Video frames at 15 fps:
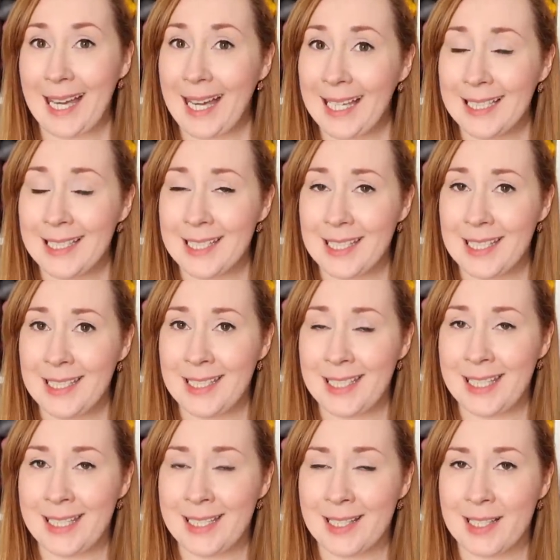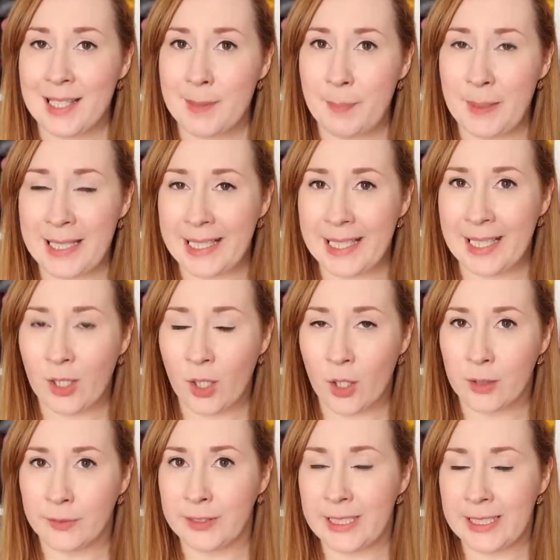And indeed, speaking
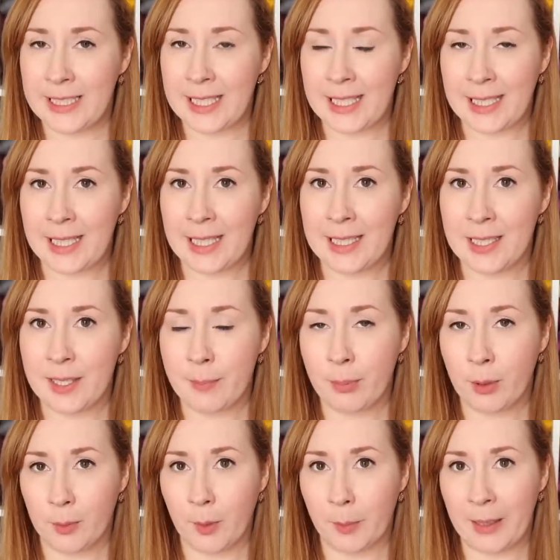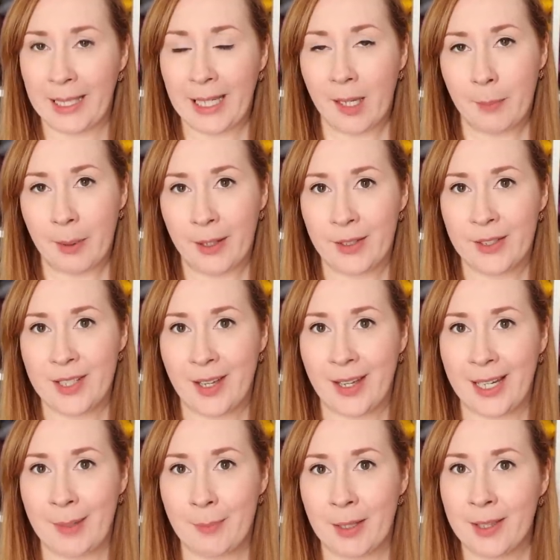of knitting, it is probably about
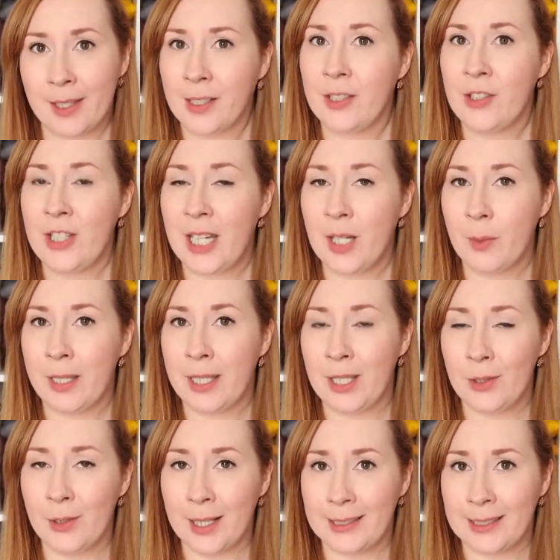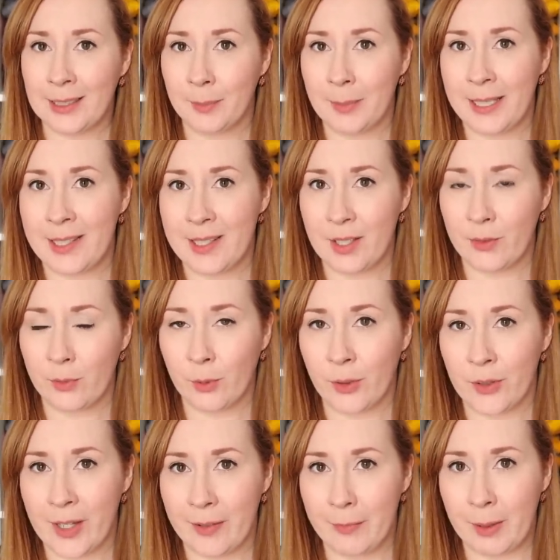time that I share with you a little bit of
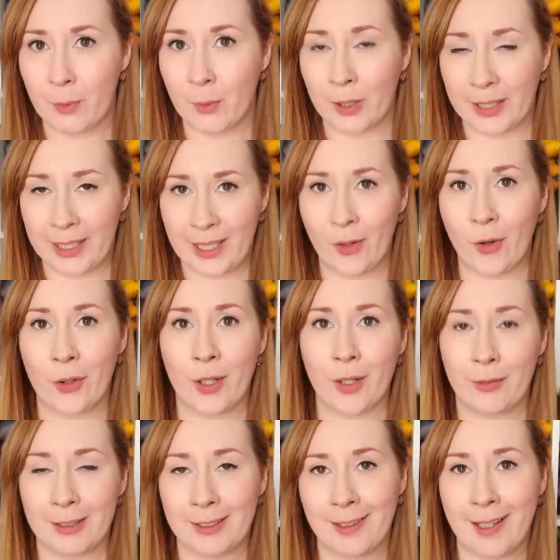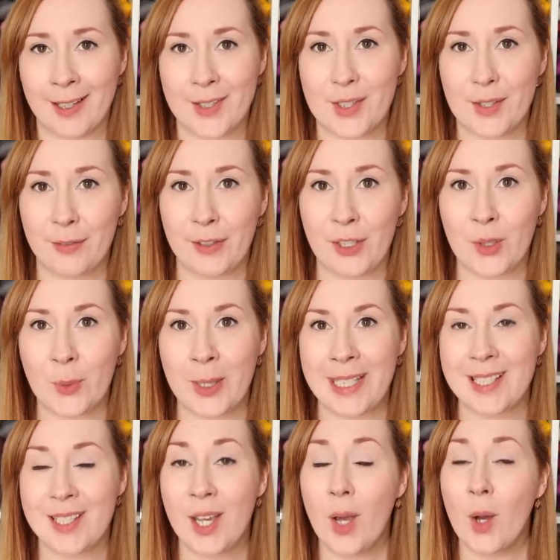what I've been working on over the last few
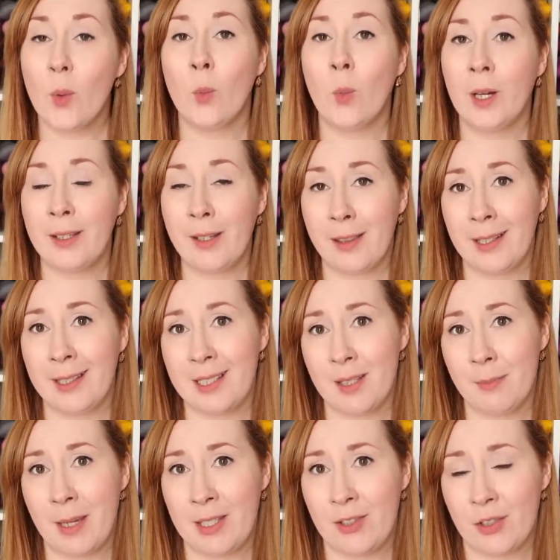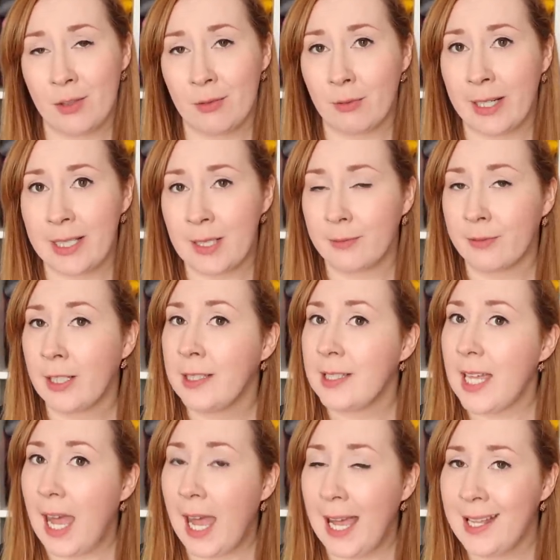weeks. One thing to mention right up front,
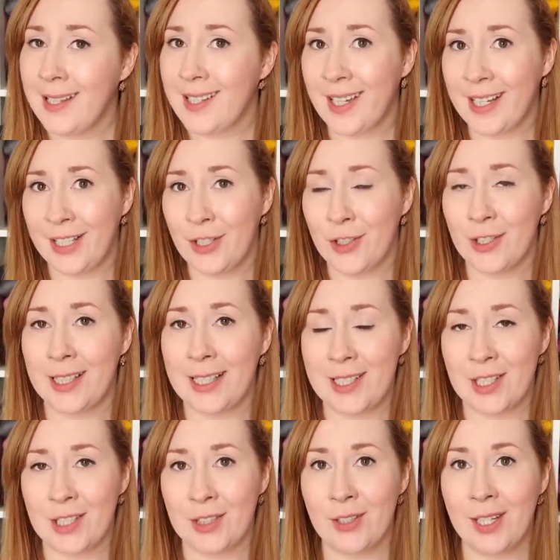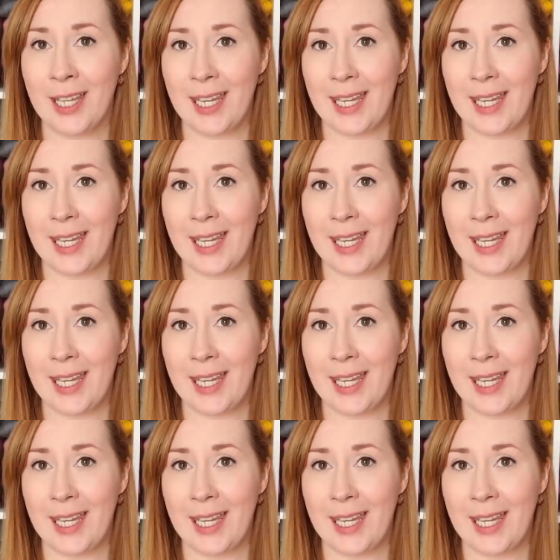as I usually do,